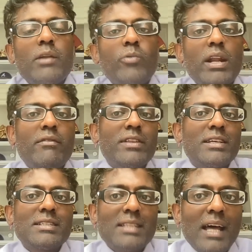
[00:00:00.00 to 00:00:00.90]
And whenever
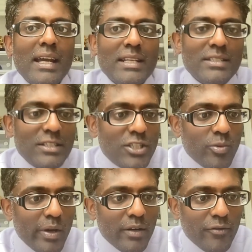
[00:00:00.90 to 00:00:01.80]
this line is
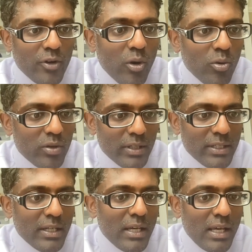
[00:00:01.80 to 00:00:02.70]
situated for Oakland,